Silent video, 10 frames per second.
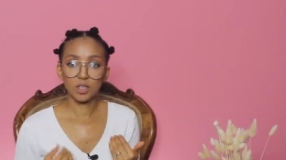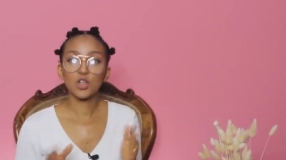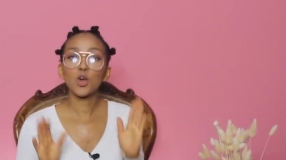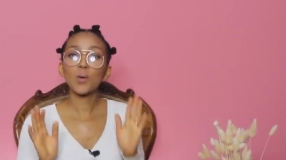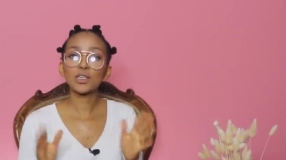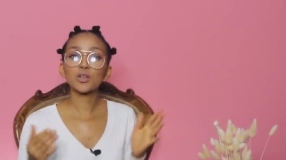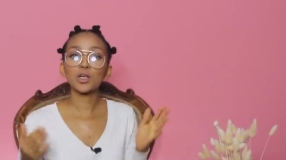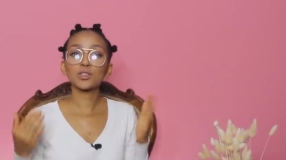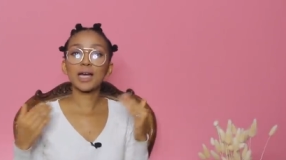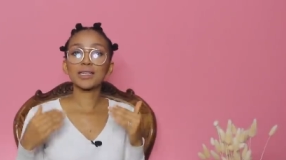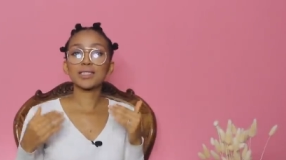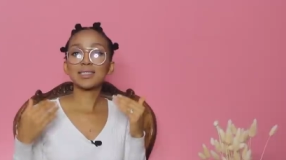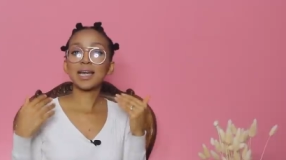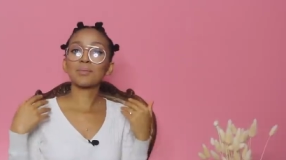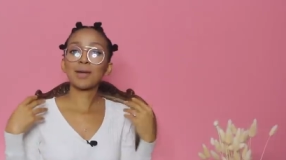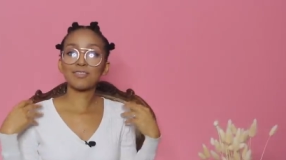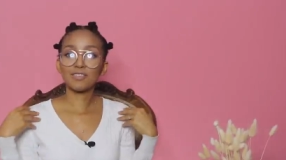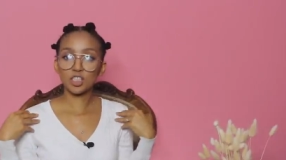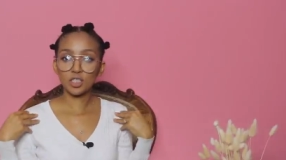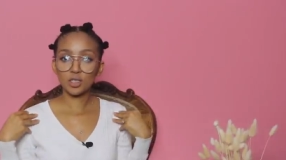No one's going to understand my
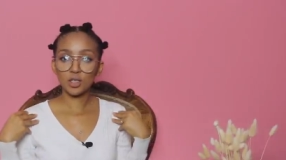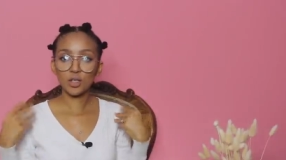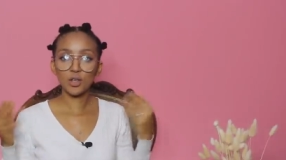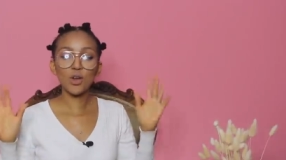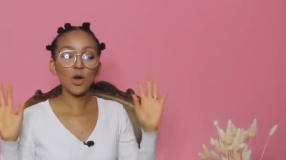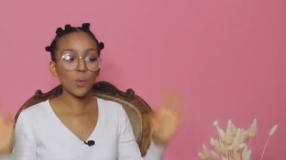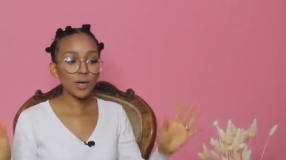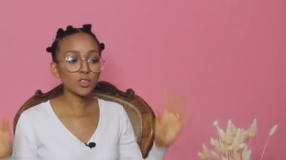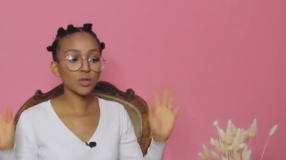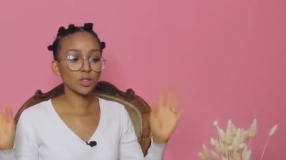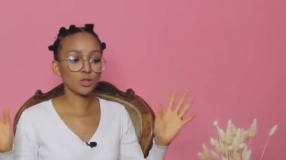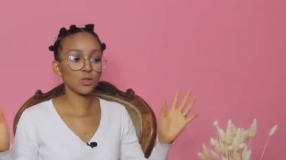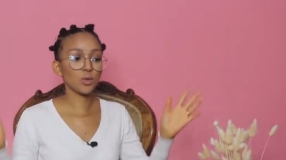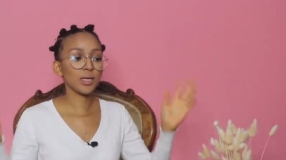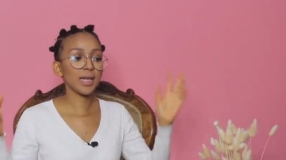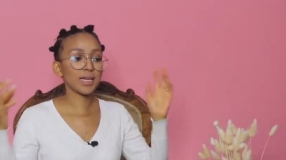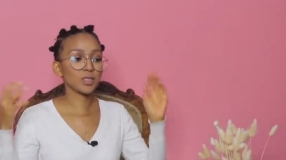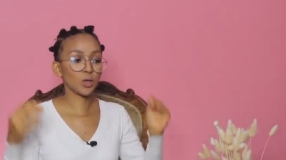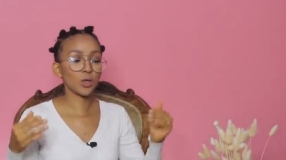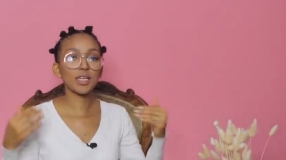vision. No one is going to do it
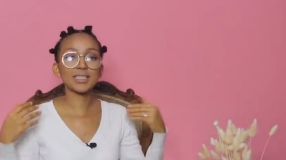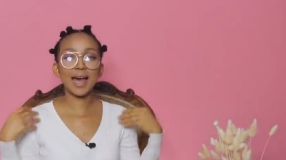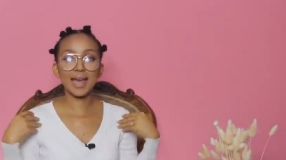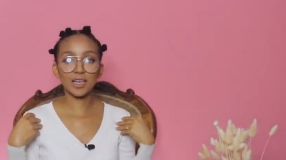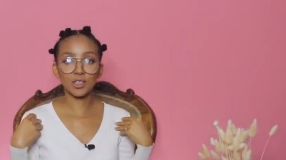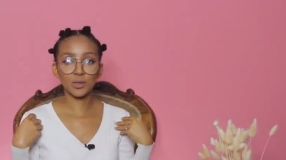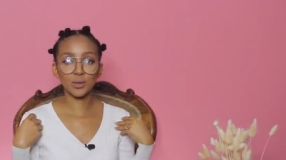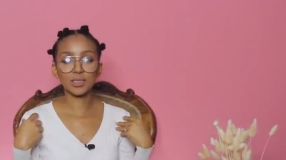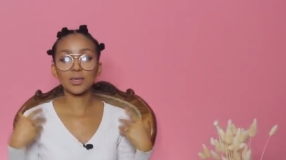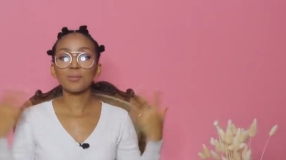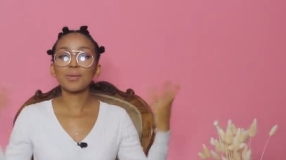as good as I can do it.